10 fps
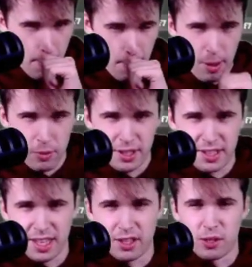I want to
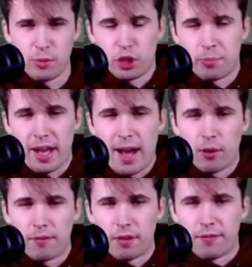get this bishop
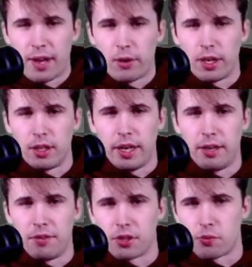out of the firing line
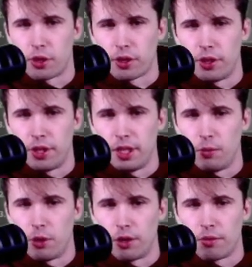of this rook on
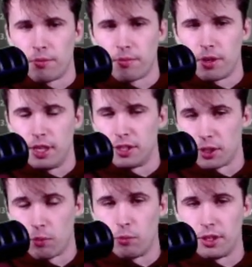e1. I
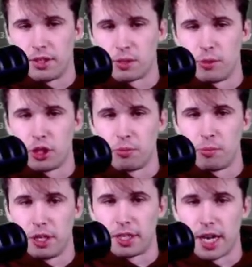don't want this bishop to
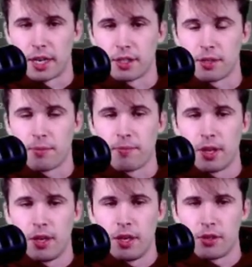be attacked.
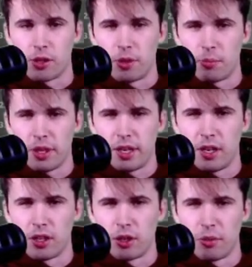So I'm going to play
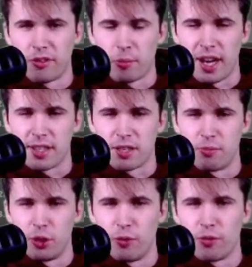a little bit of a passive
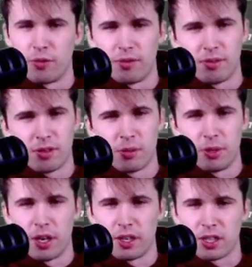move. To
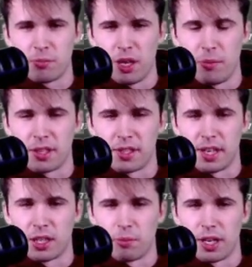be honest, maybe it's
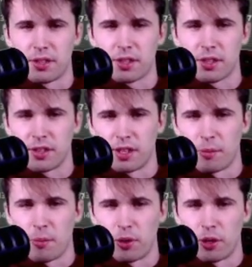not the best because now
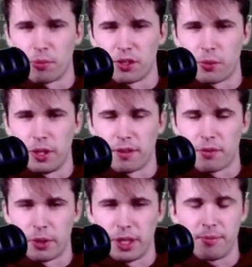my opponent plays queen
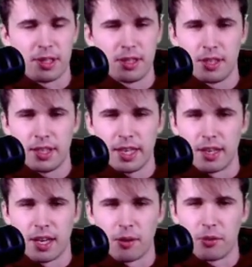f3. Dang
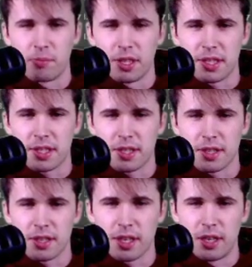it, I always miss
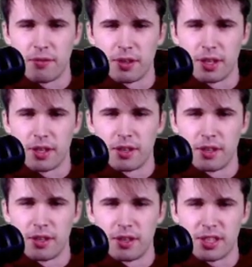kind of
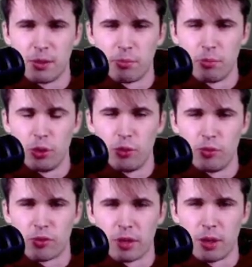simple
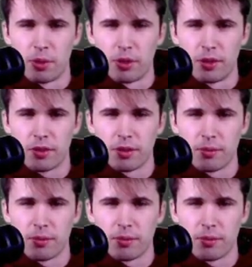moves from my opponent.